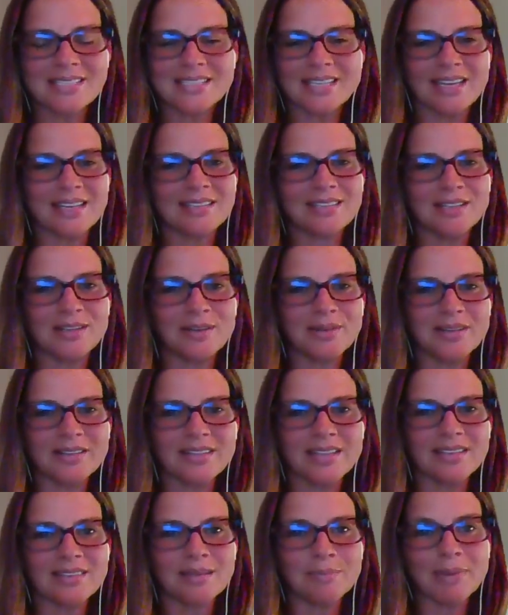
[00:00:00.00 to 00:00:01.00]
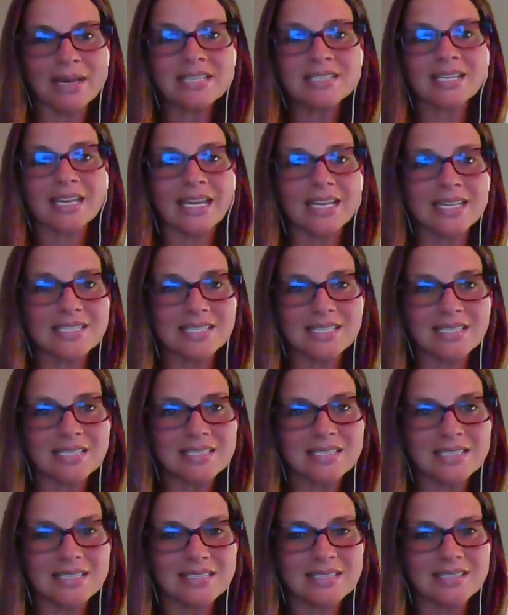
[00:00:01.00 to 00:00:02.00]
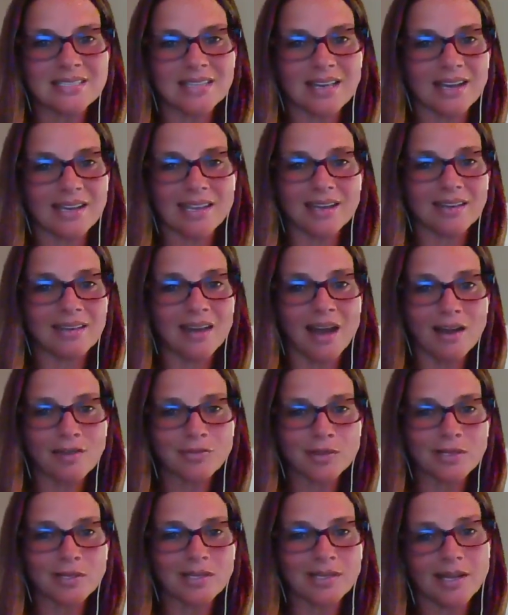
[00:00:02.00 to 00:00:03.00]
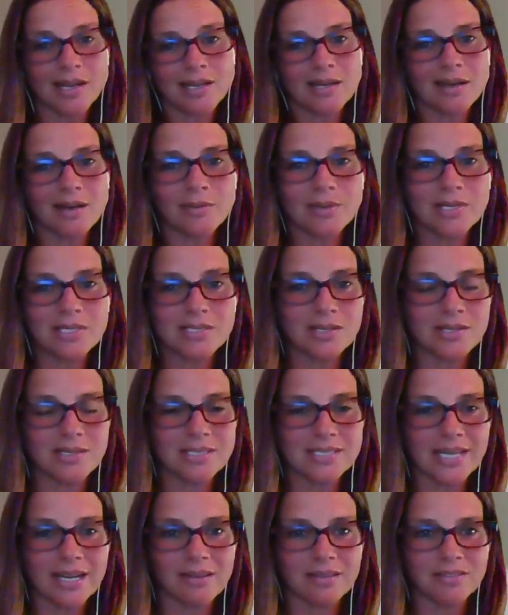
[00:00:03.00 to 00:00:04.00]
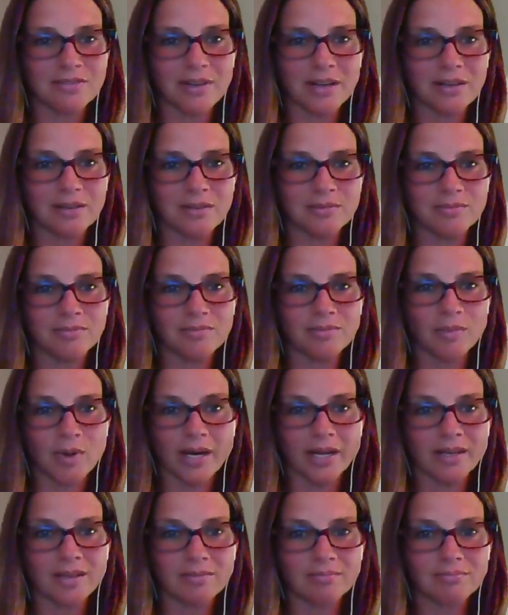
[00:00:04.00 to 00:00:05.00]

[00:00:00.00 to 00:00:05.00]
said, and then the best case is I get an offer and I can always turn it down if I don't want it.